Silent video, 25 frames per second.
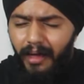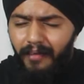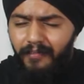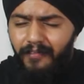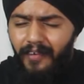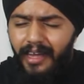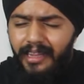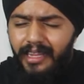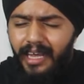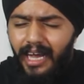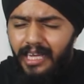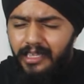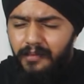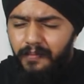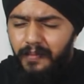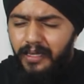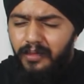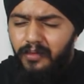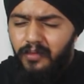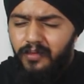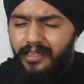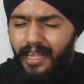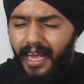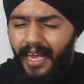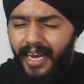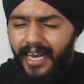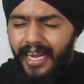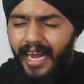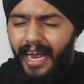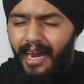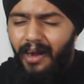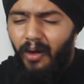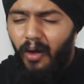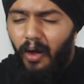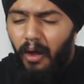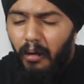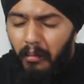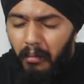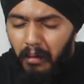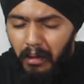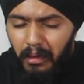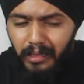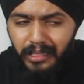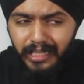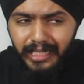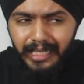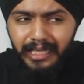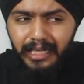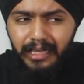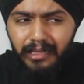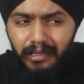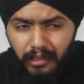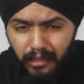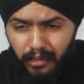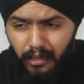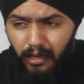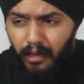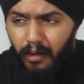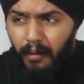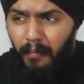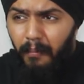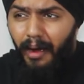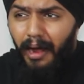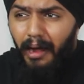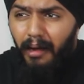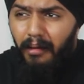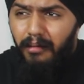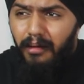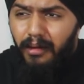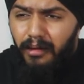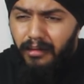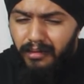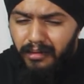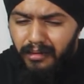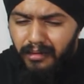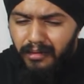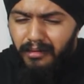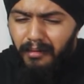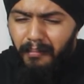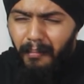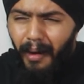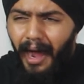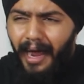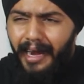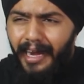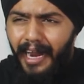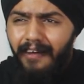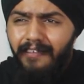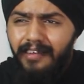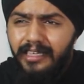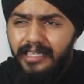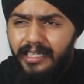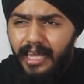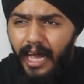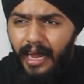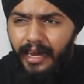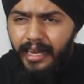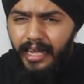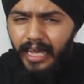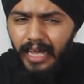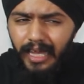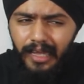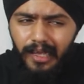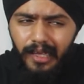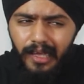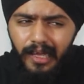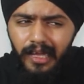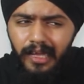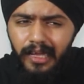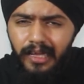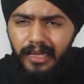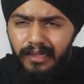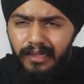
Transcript: My father asked me to study at home, but I never study.